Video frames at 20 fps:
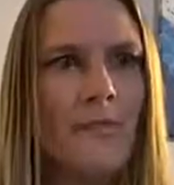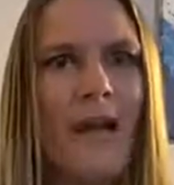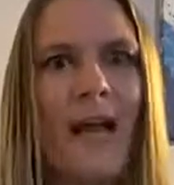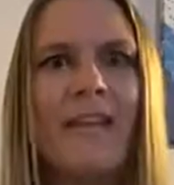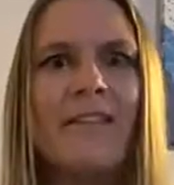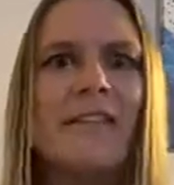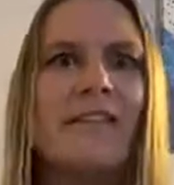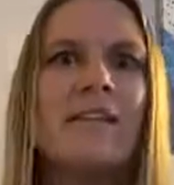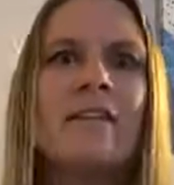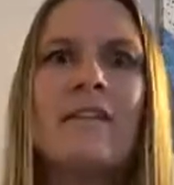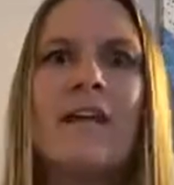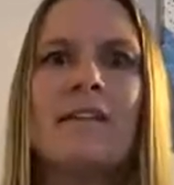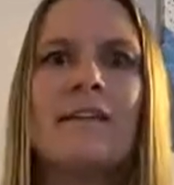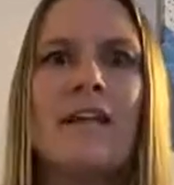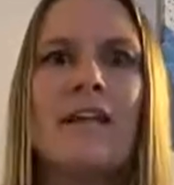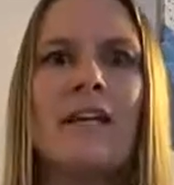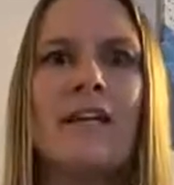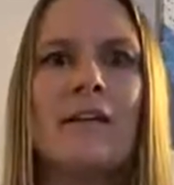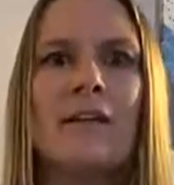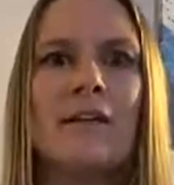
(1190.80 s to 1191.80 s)
I think
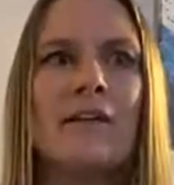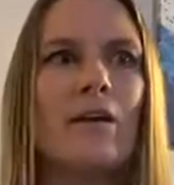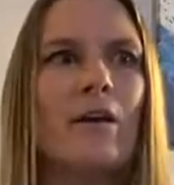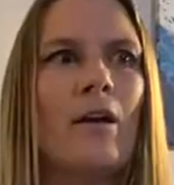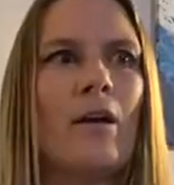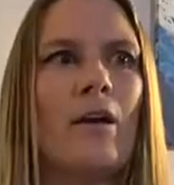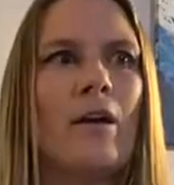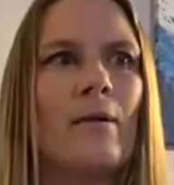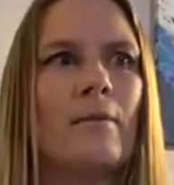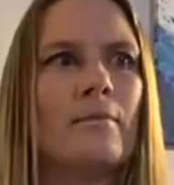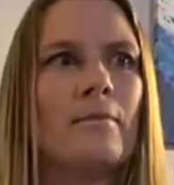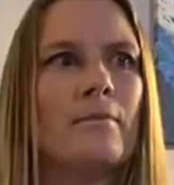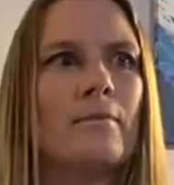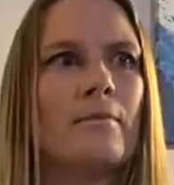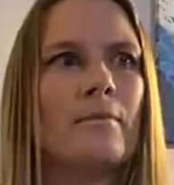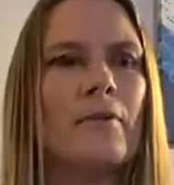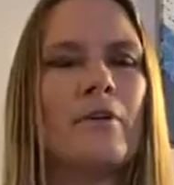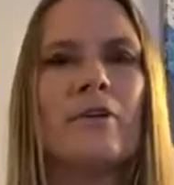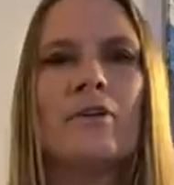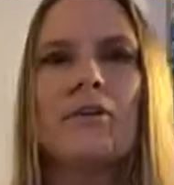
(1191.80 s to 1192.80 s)
that
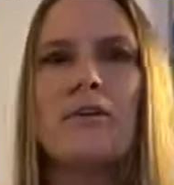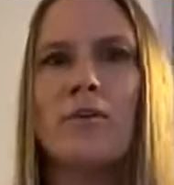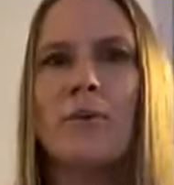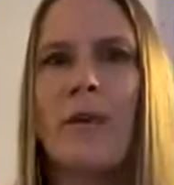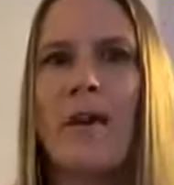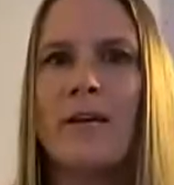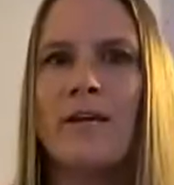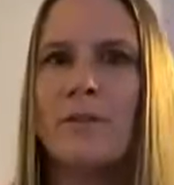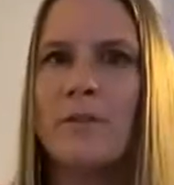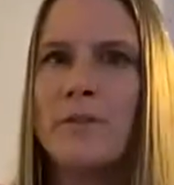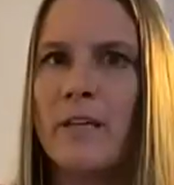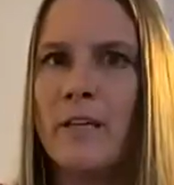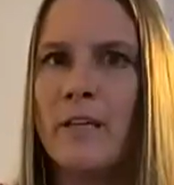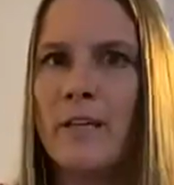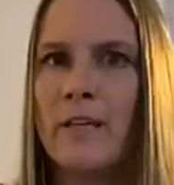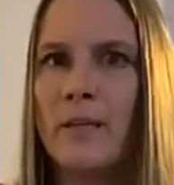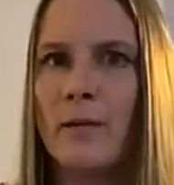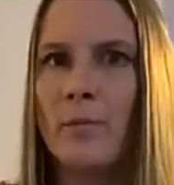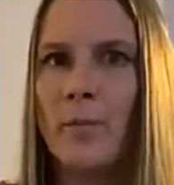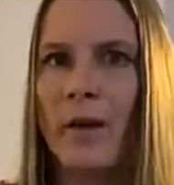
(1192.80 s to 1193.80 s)
you can't lose
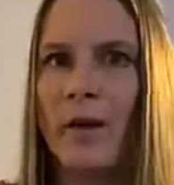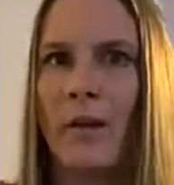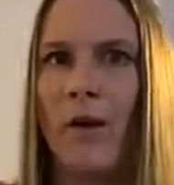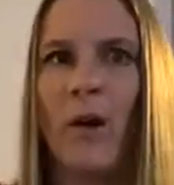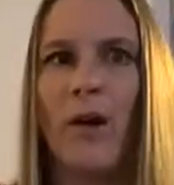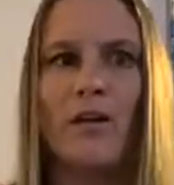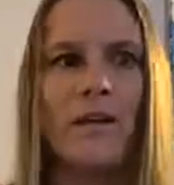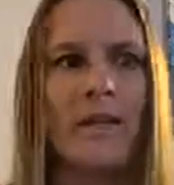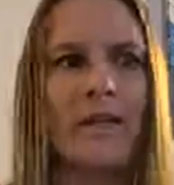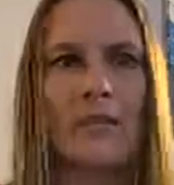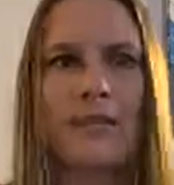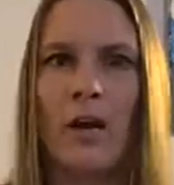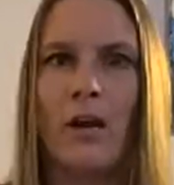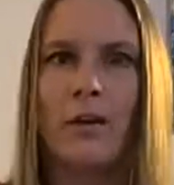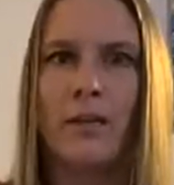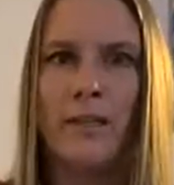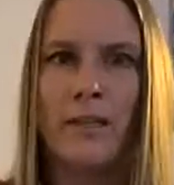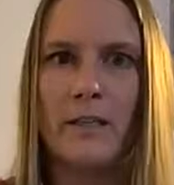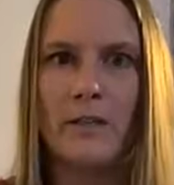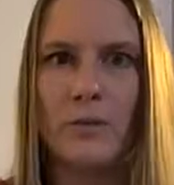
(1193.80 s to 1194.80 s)
anything by calling and
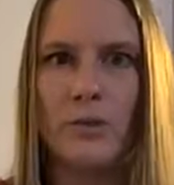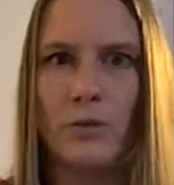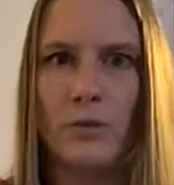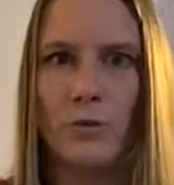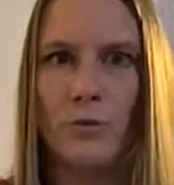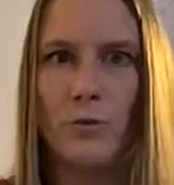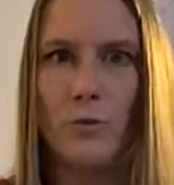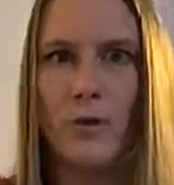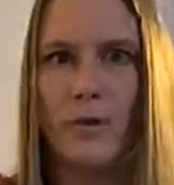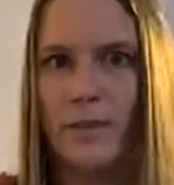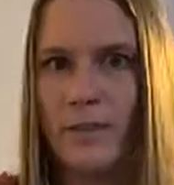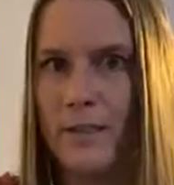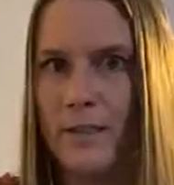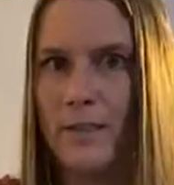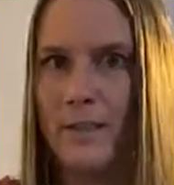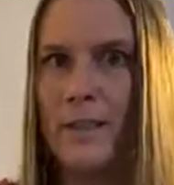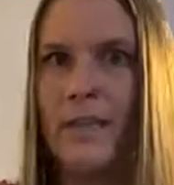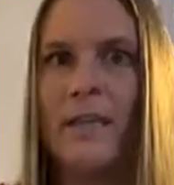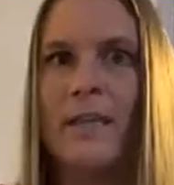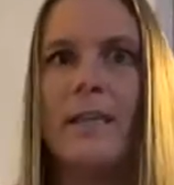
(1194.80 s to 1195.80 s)
talking to a
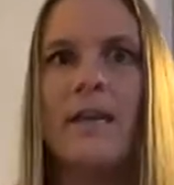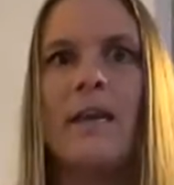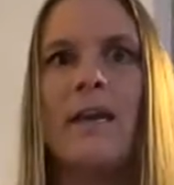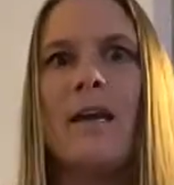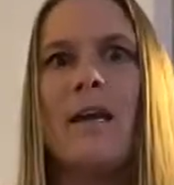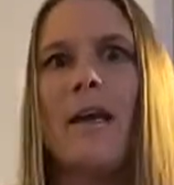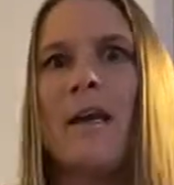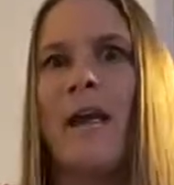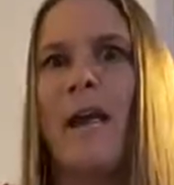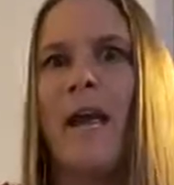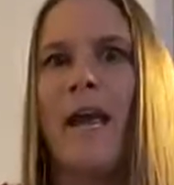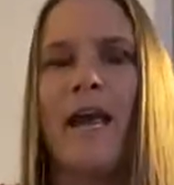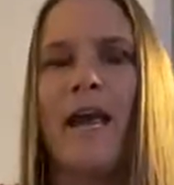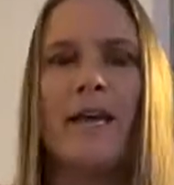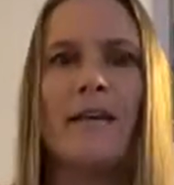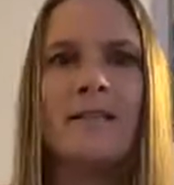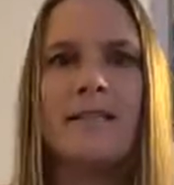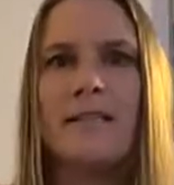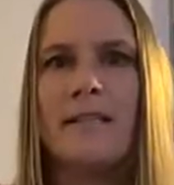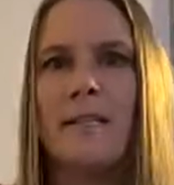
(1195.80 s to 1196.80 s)
TC,
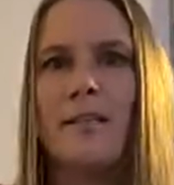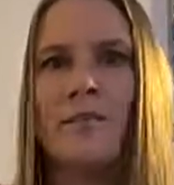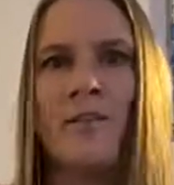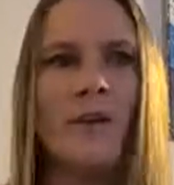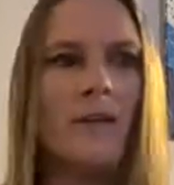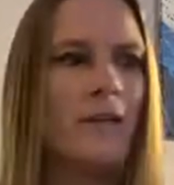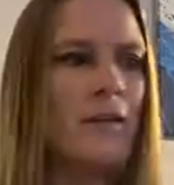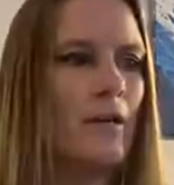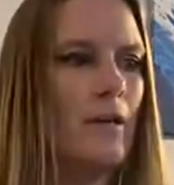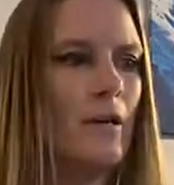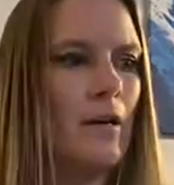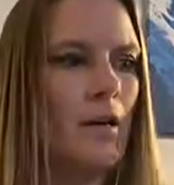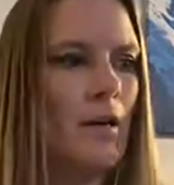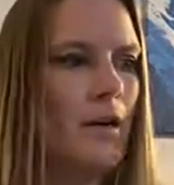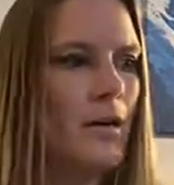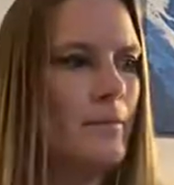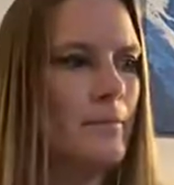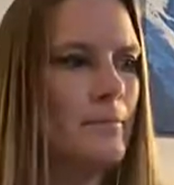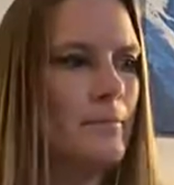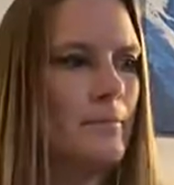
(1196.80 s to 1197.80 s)
and even
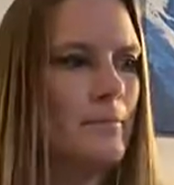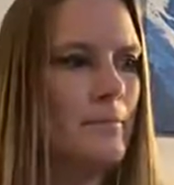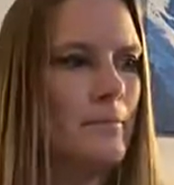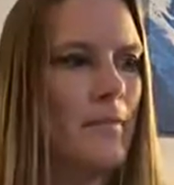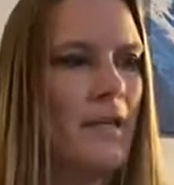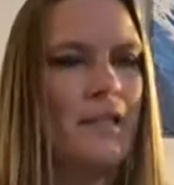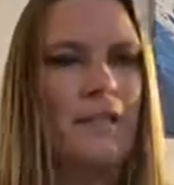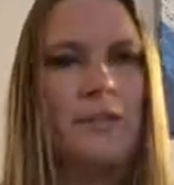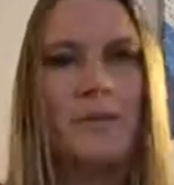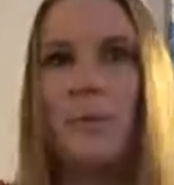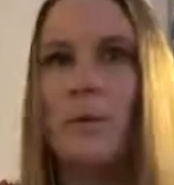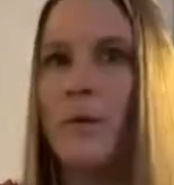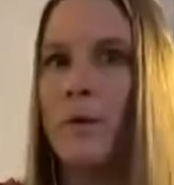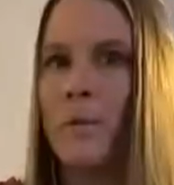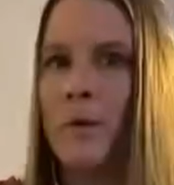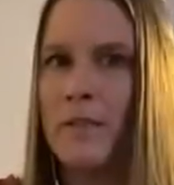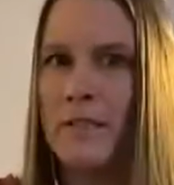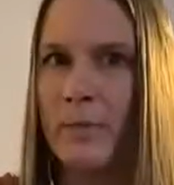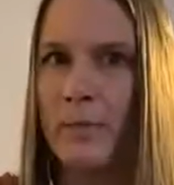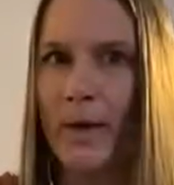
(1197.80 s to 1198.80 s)

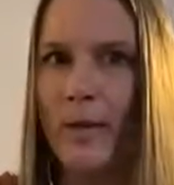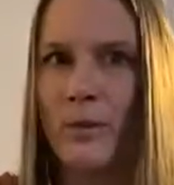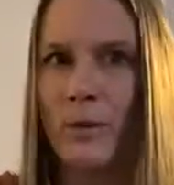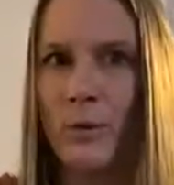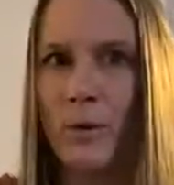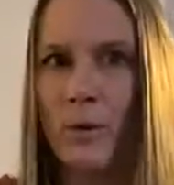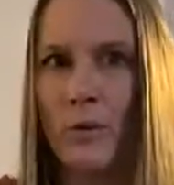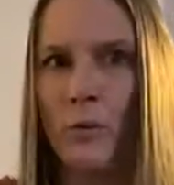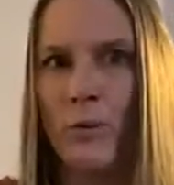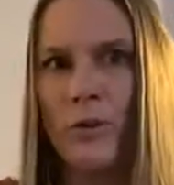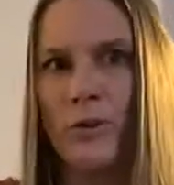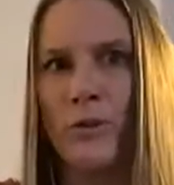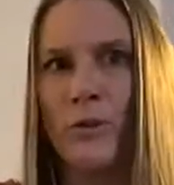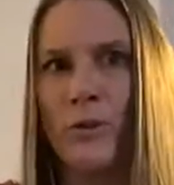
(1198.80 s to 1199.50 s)
experimenting by doing one